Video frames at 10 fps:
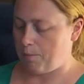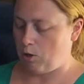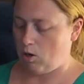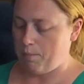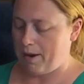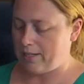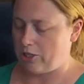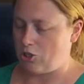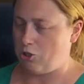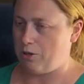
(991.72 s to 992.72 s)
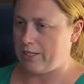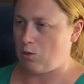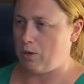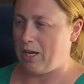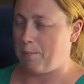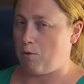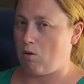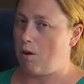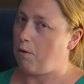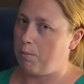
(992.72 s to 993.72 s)
be going back to 2 days a week
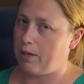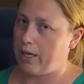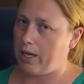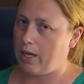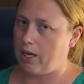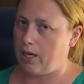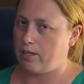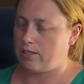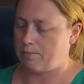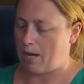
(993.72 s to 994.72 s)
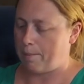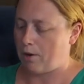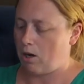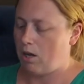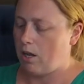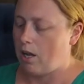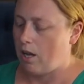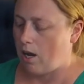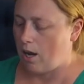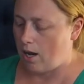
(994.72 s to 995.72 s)
probably in September.
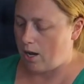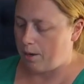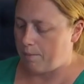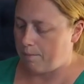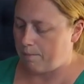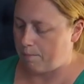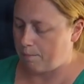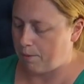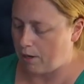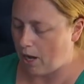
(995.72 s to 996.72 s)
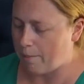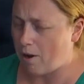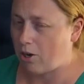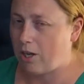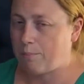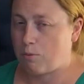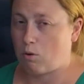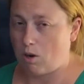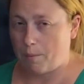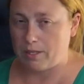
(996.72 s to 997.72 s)
But I'm not going to
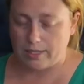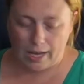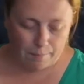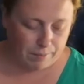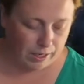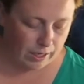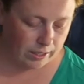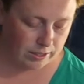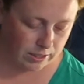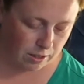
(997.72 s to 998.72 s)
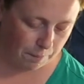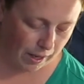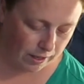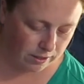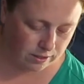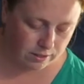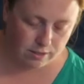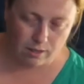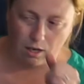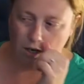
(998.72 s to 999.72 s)
promise that because it
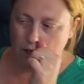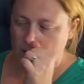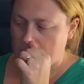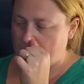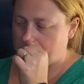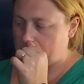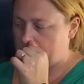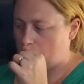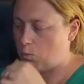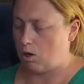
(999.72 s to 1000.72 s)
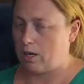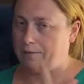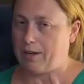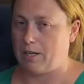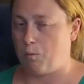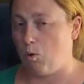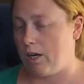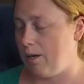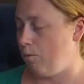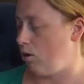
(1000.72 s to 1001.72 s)
depends on everything at work. If I end up
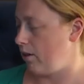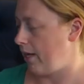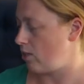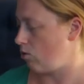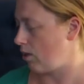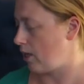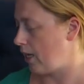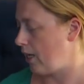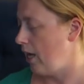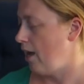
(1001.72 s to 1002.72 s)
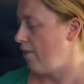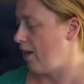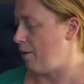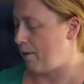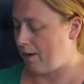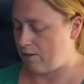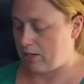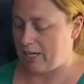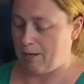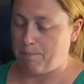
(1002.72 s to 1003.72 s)
working more and that sort of thing, then I might have to
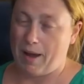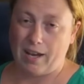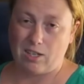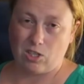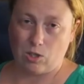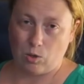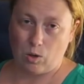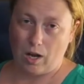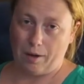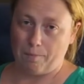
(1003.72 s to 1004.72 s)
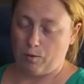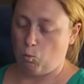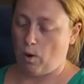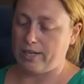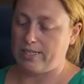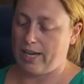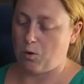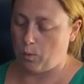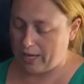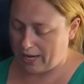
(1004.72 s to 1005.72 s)
keep back to 1 day a
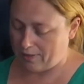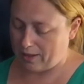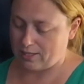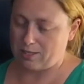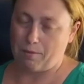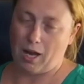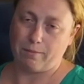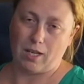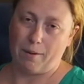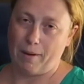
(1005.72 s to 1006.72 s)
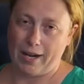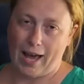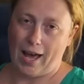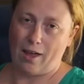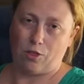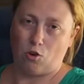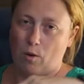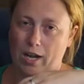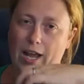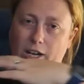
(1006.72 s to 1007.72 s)
week. And then sometimes I might throw
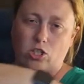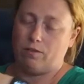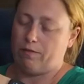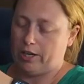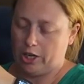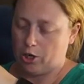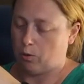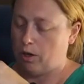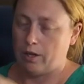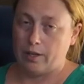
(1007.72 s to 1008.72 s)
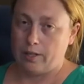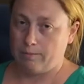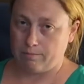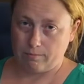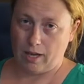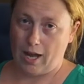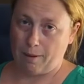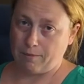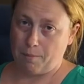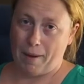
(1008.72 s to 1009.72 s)
in an extra video
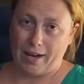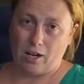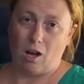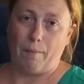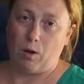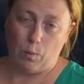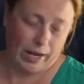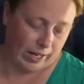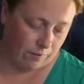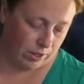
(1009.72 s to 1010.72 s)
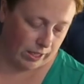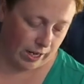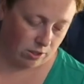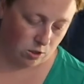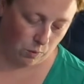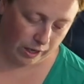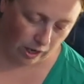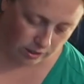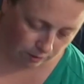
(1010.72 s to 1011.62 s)
depending on my week and everything else and when I got to